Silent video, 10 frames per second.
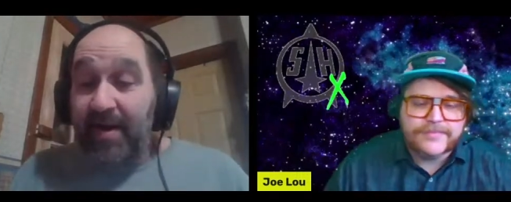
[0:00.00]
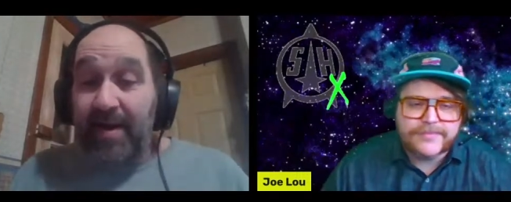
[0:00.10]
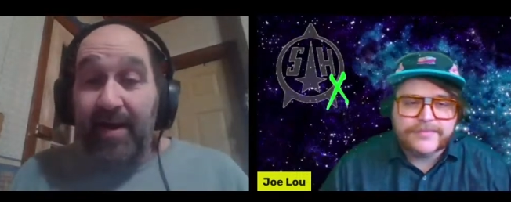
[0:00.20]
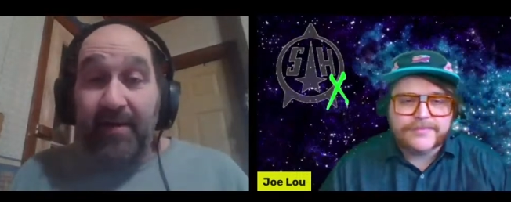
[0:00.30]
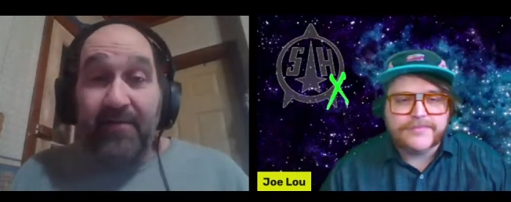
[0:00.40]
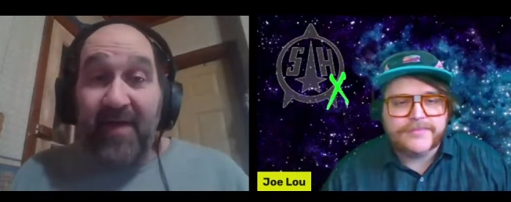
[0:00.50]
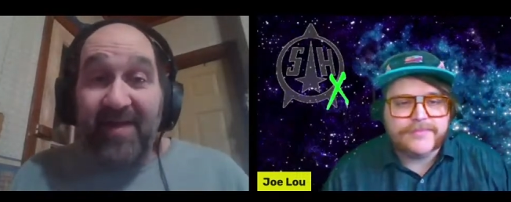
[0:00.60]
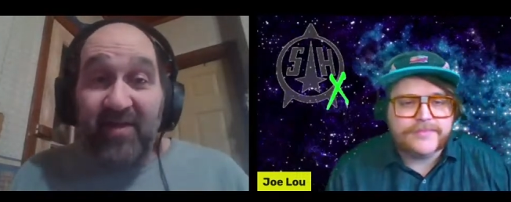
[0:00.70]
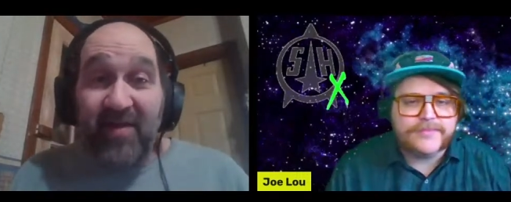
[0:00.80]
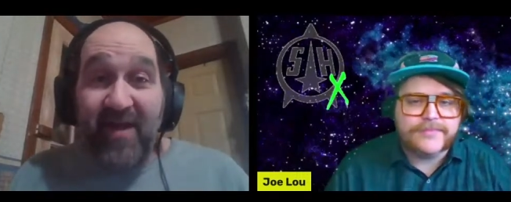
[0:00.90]
Speaker 1: uh,
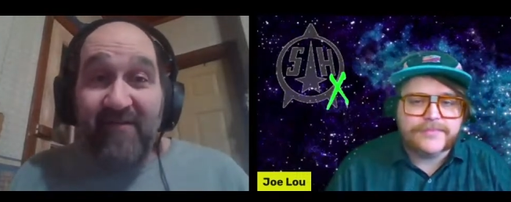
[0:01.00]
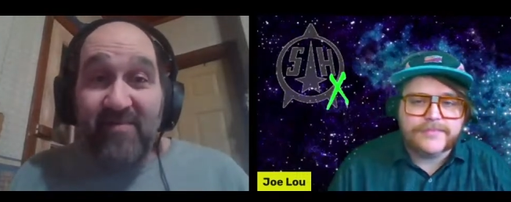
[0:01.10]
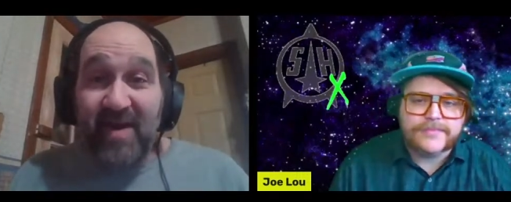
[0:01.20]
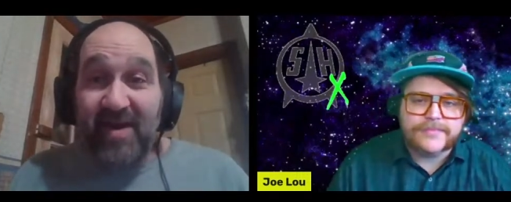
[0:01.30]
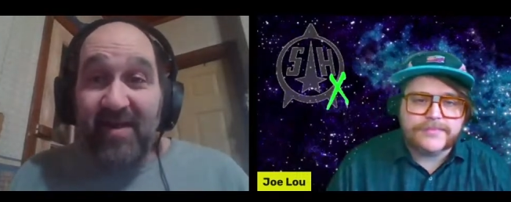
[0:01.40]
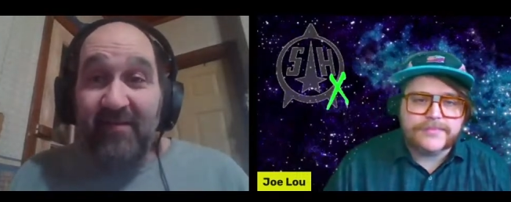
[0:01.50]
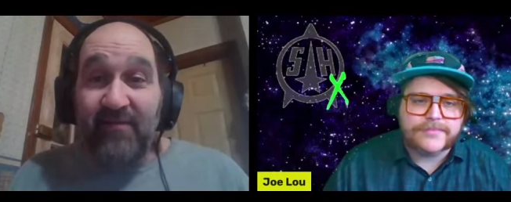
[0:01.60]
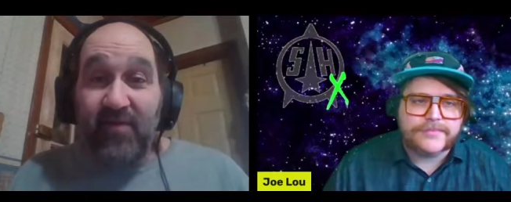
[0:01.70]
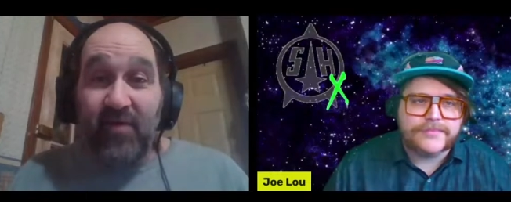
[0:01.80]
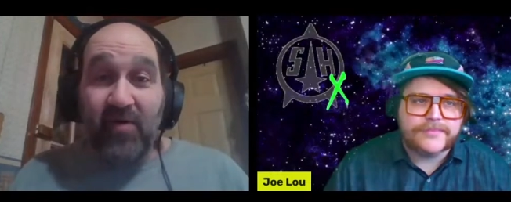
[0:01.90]
thank you everybody
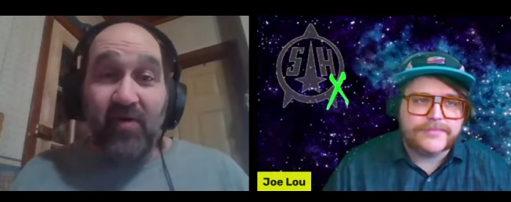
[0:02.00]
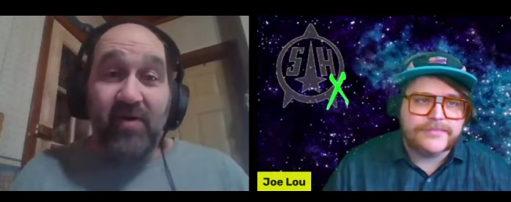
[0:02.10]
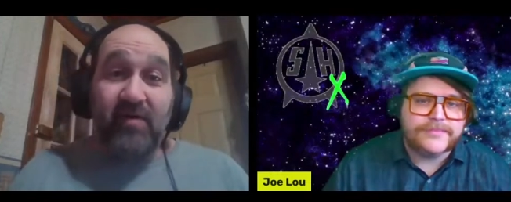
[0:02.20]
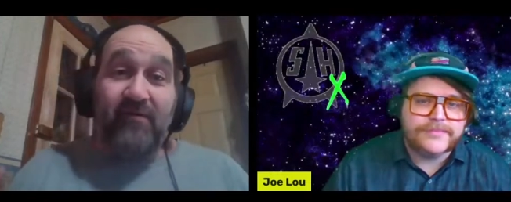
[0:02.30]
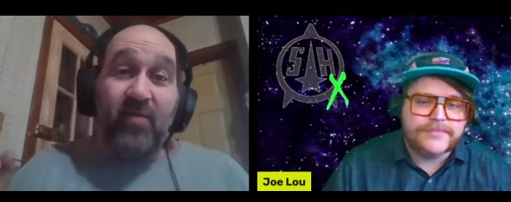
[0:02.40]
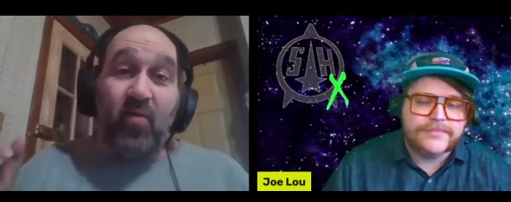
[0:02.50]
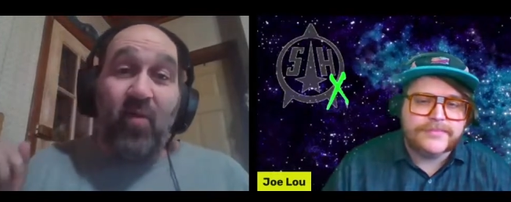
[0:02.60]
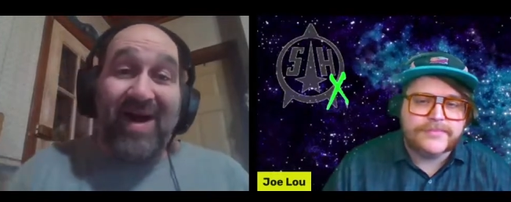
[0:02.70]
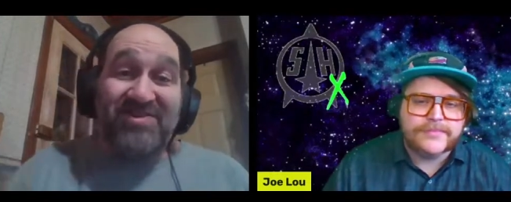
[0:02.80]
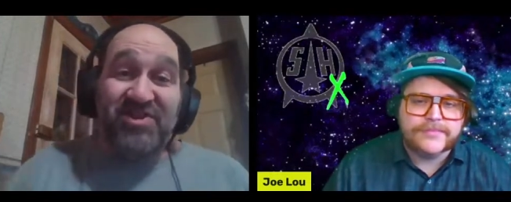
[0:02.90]
for for
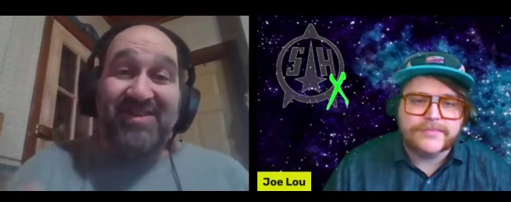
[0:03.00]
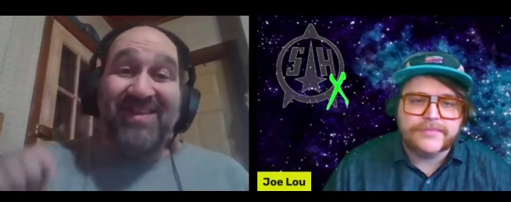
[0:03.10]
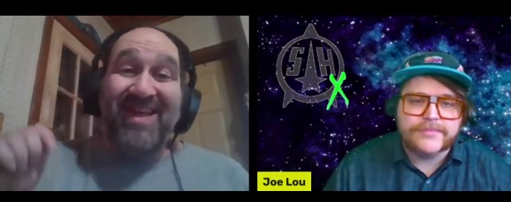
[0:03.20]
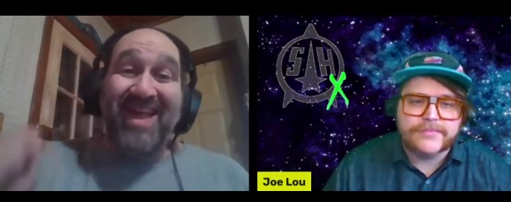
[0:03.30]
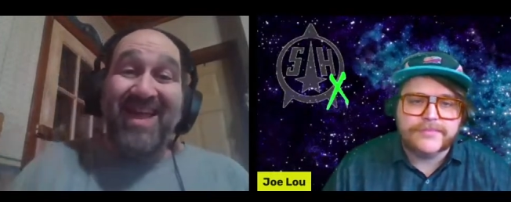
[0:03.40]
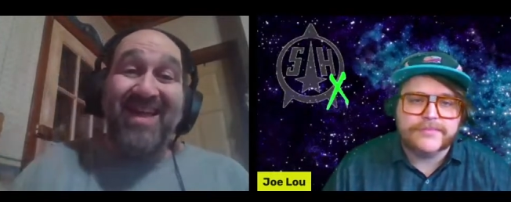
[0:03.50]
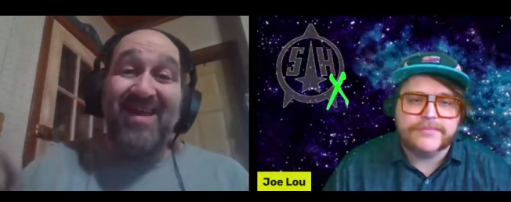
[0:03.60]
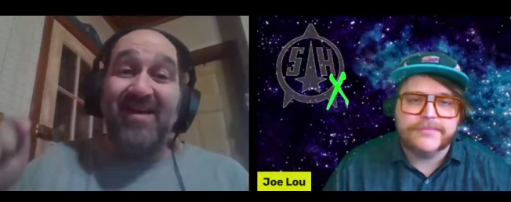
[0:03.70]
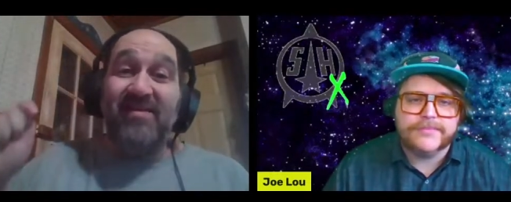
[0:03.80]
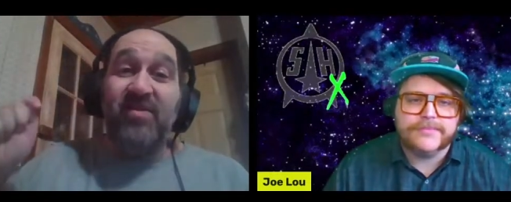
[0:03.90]
watching
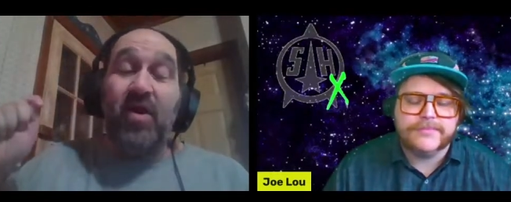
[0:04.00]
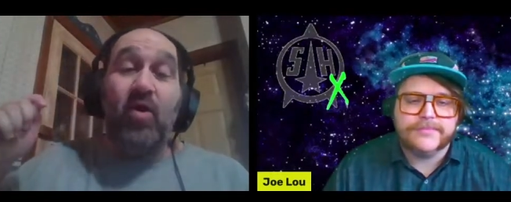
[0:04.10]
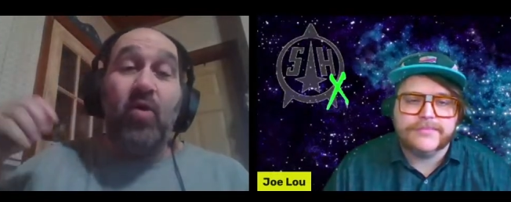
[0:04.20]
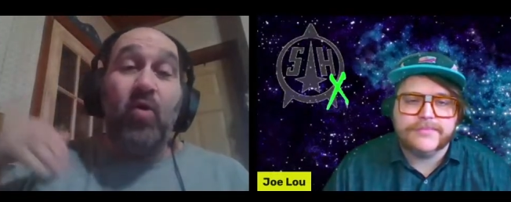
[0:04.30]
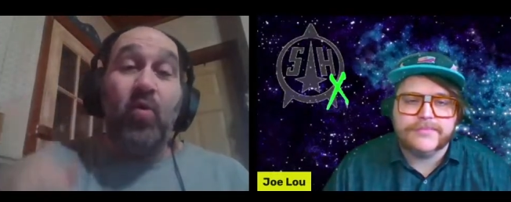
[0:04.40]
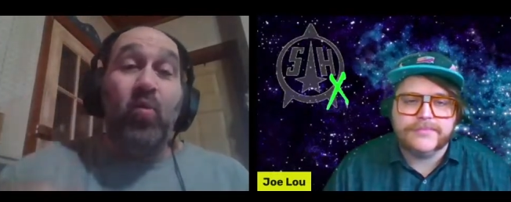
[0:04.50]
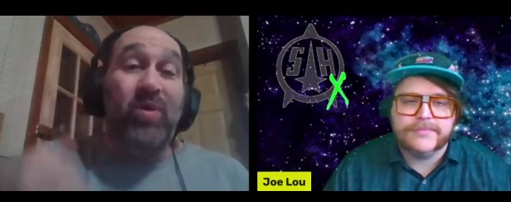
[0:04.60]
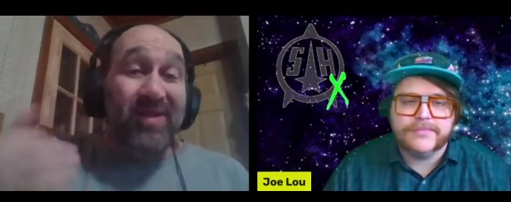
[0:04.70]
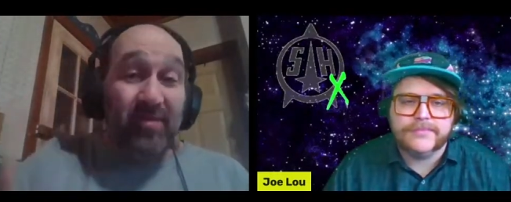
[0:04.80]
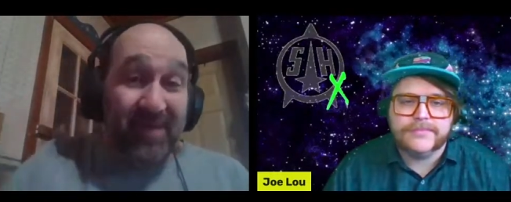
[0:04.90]
and who
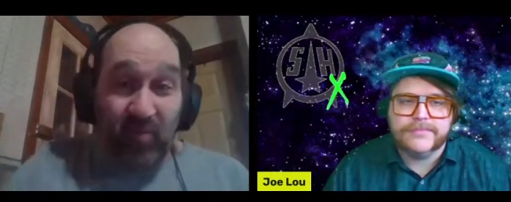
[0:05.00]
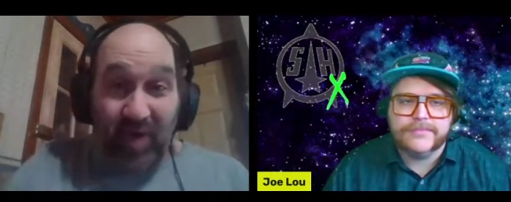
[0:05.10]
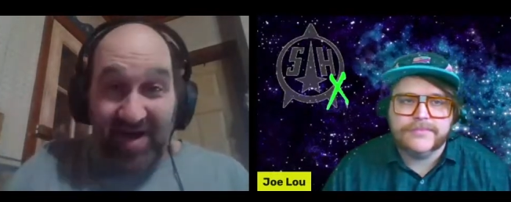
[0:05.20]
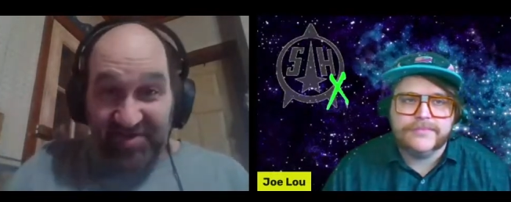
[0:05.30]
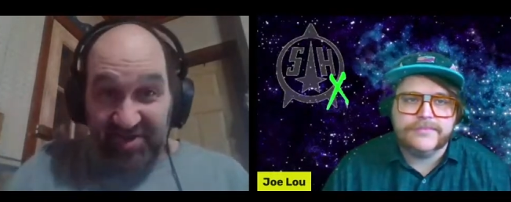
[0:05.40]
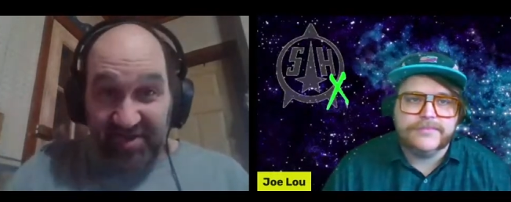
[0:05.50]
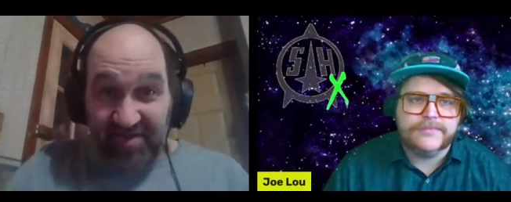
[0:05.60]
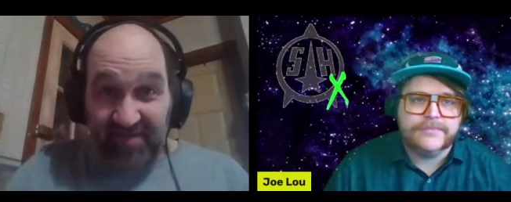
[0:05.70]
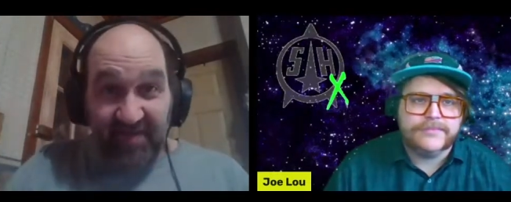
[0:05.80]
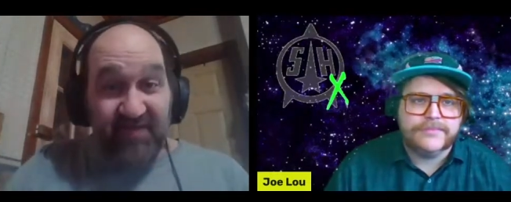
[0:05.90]
will be
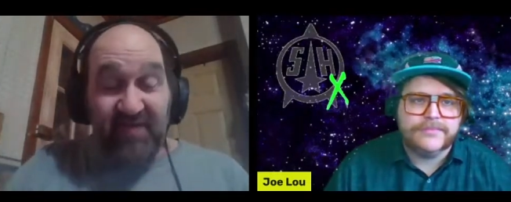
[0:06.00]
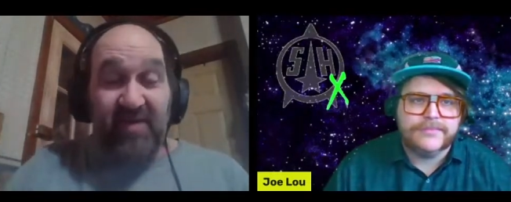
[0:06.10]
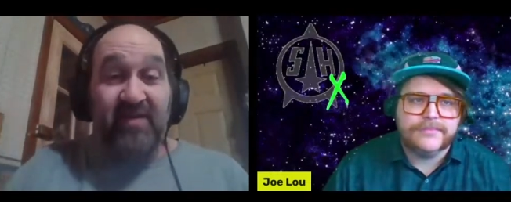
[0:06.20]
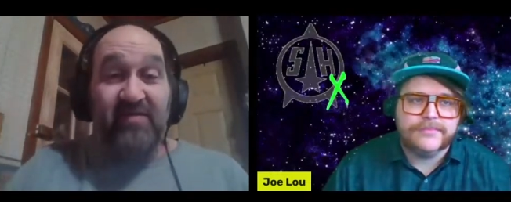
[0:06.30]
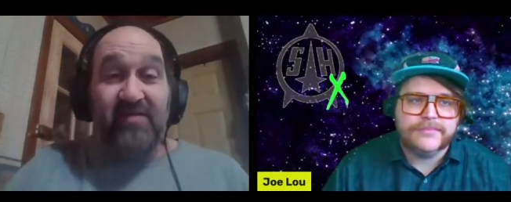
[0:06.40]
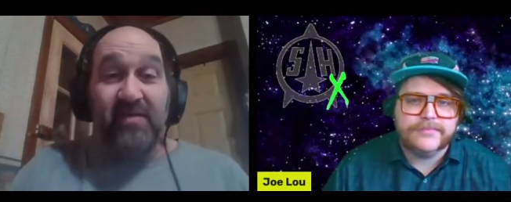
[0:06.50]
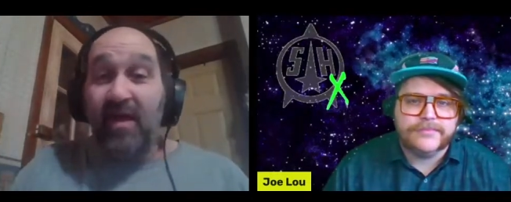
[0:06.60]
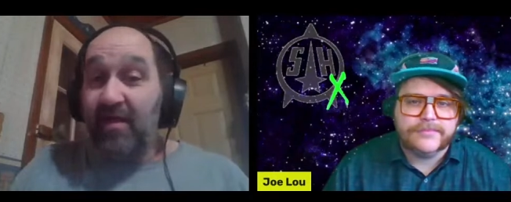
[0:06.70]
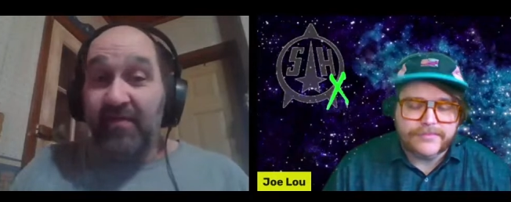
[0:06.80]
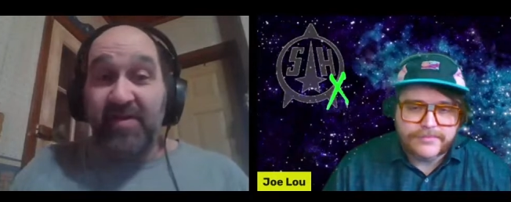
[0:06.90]
watching this in
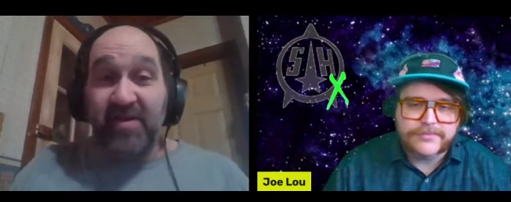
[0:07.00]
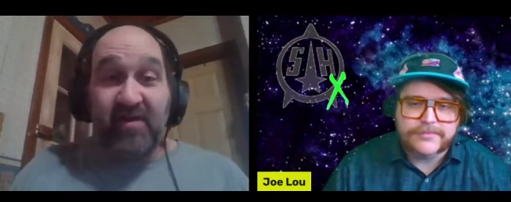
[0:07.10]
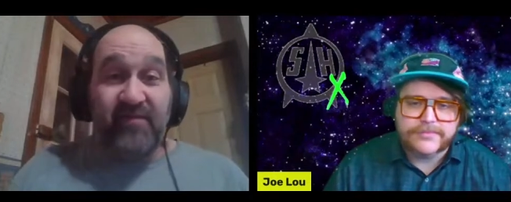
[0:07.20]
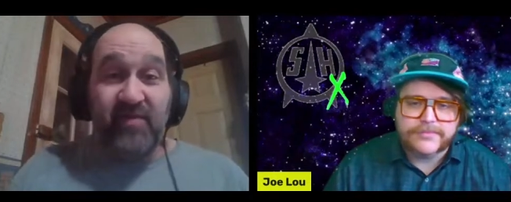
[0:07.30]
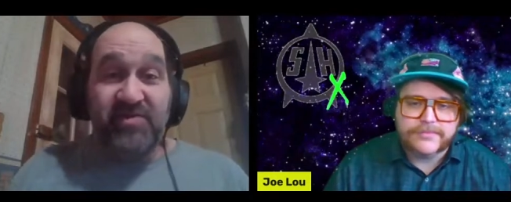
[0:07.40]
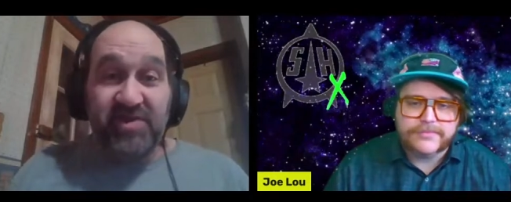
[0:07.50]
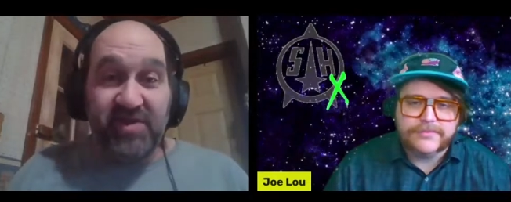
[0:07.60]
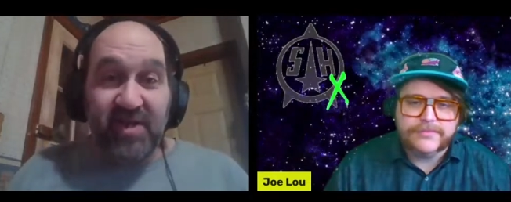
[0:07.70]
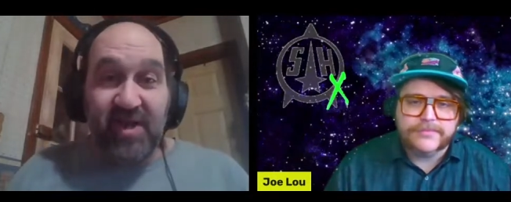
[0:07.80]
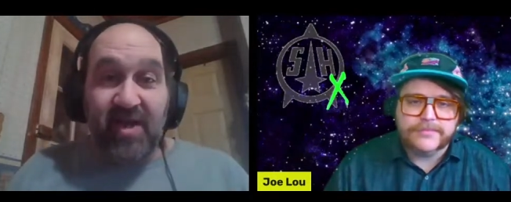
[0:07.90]
the near
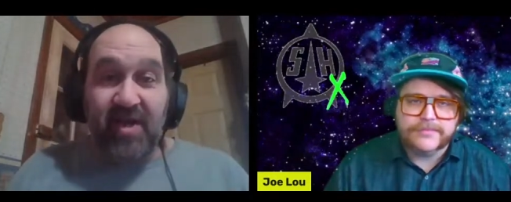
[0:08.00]
future.